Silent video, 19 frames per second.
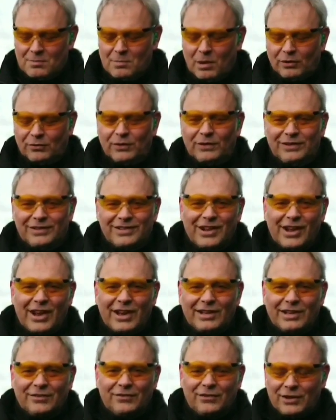Mine's fitted
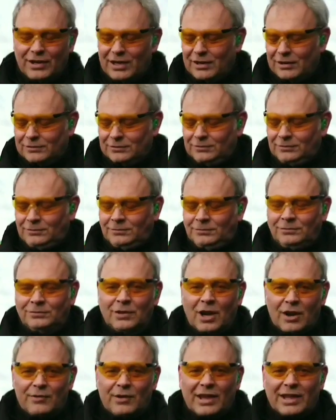slightly differently.
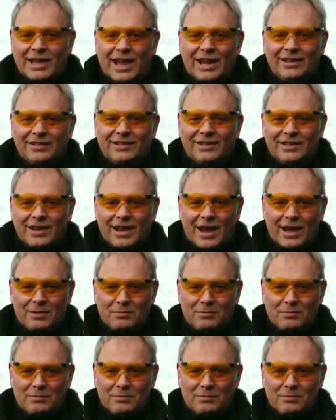I run a canted